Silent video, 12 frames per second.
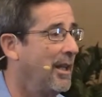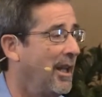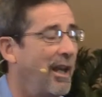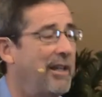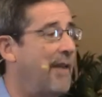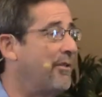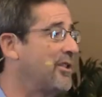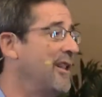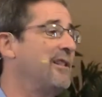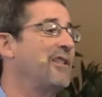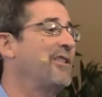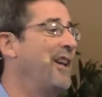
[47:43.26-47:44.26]
I'd never seen
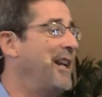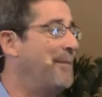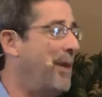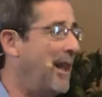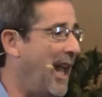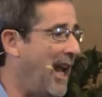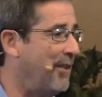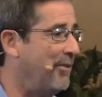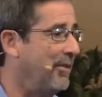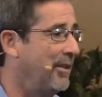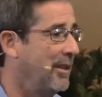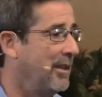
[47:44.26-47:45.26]
this lady in my life.
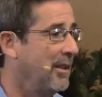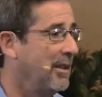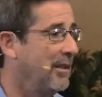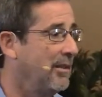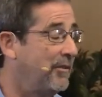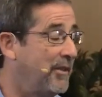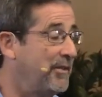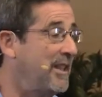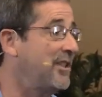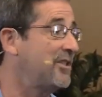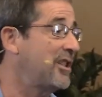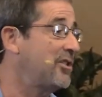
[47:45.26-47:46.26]

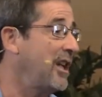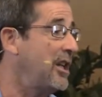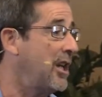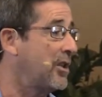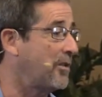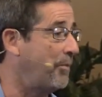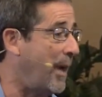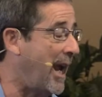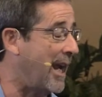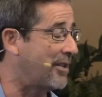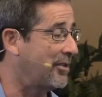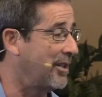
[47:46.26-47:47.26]
15, 16 years have
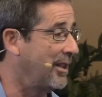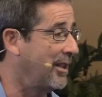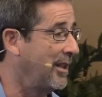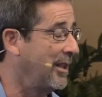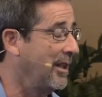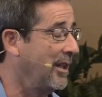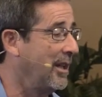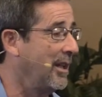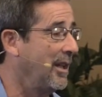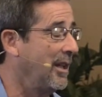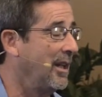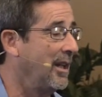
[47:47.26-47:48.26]
passed.
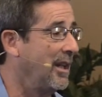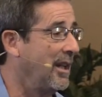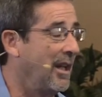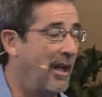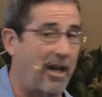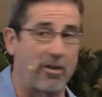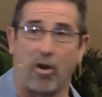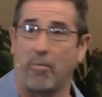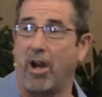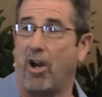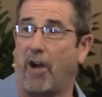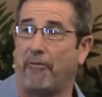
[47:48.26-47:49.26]
I go to
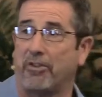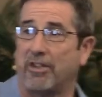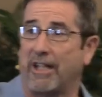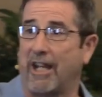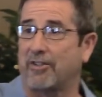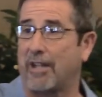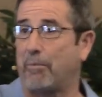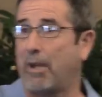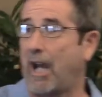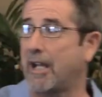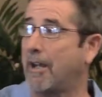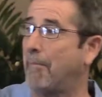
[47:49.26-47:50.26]
my office to get something,
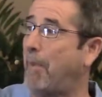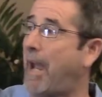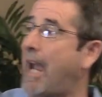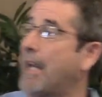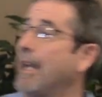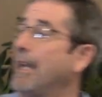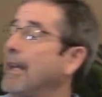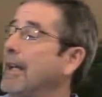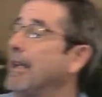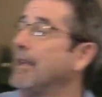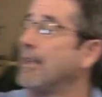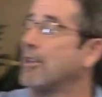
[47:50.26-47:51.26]
I come back.
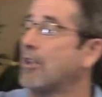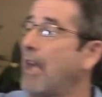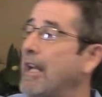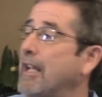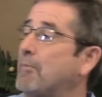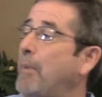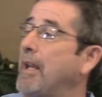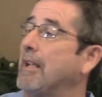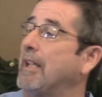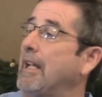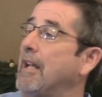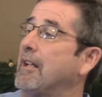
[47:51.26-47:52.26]
This lady's been
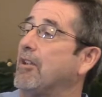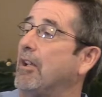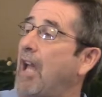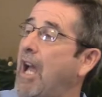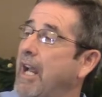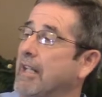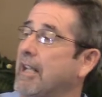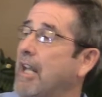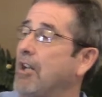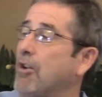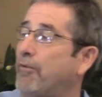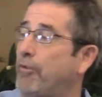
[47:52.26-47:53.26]
at the end of the line
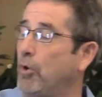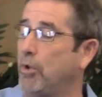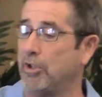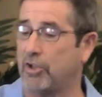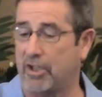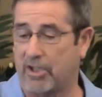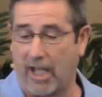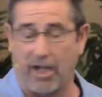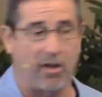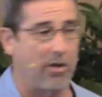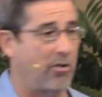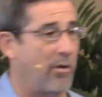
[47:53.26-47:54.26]
getting her food and she's
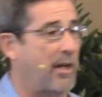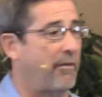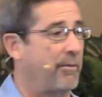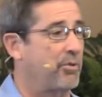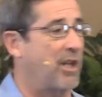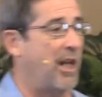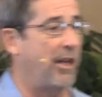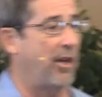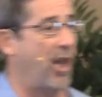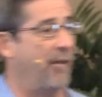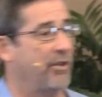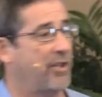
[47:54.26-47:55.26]
getting her drink from Shelly, and
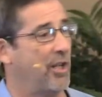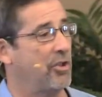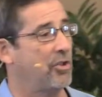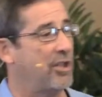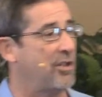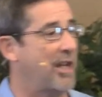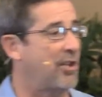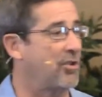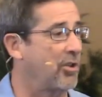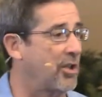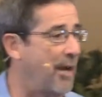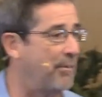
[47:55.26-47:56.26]
all of a sudden she sets
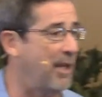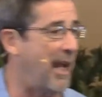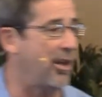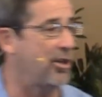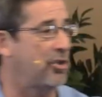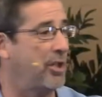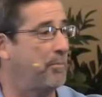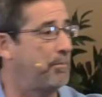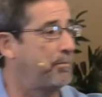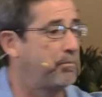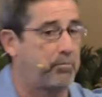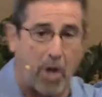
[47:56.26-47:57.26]
her cup down and she
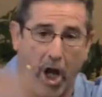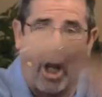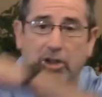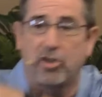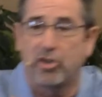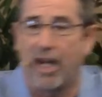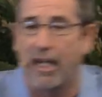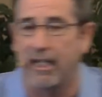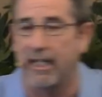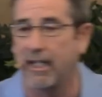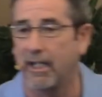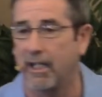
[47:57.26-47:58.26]
hugs Shelly.